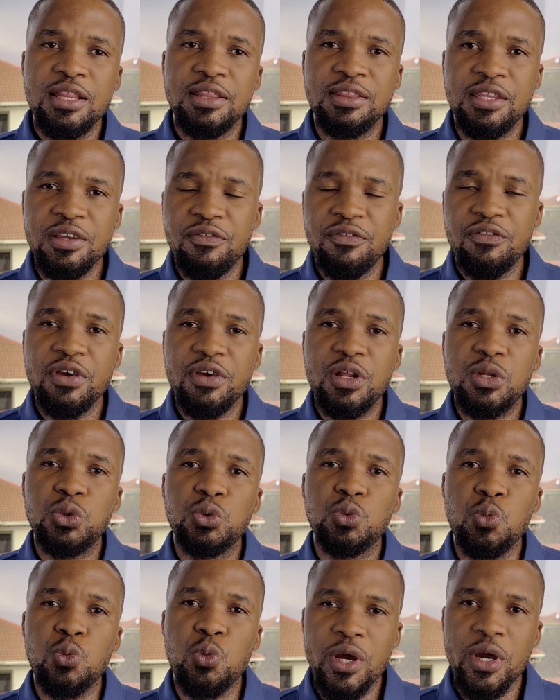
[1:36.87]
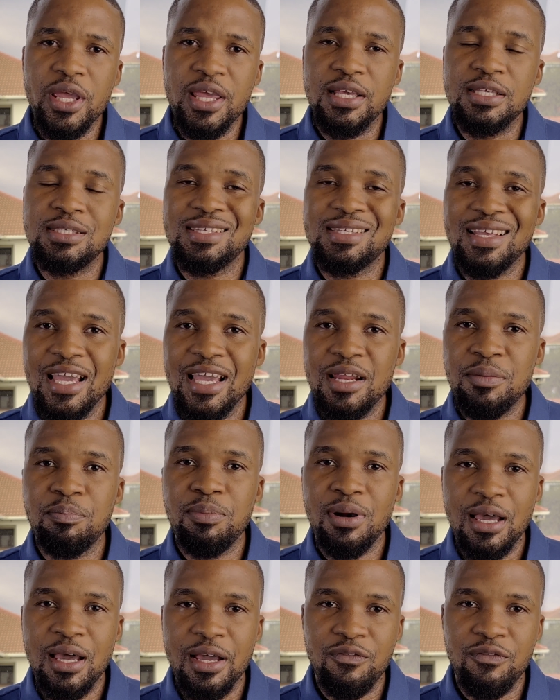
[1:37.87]
different ways and
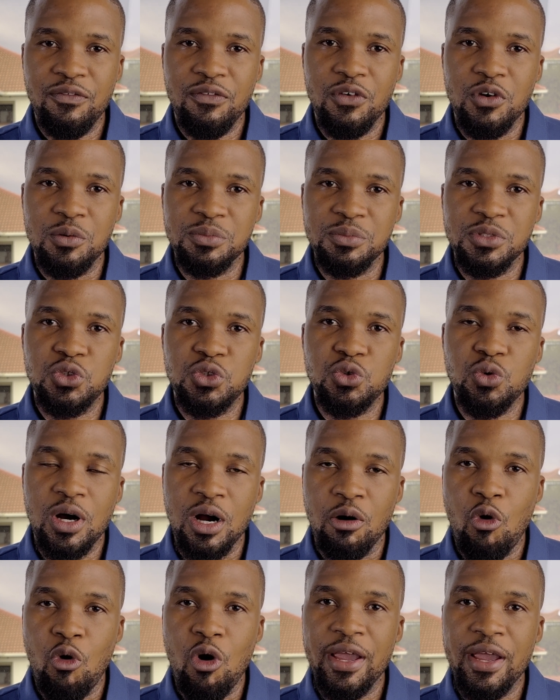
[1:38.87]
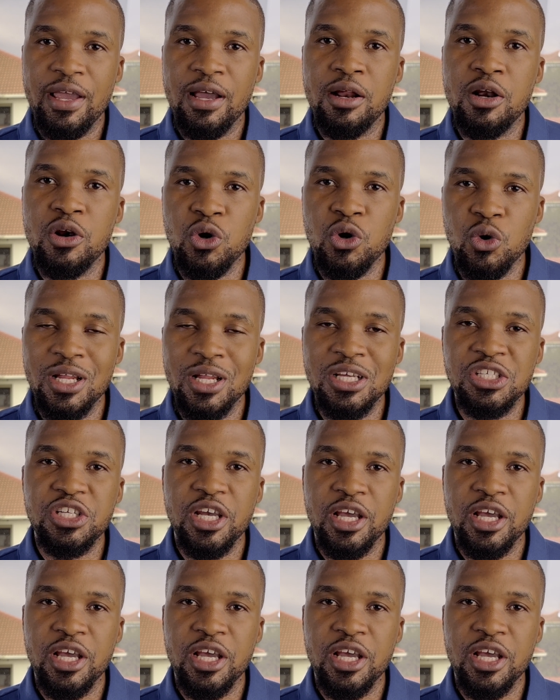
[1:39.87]
platforms to acquire knowledge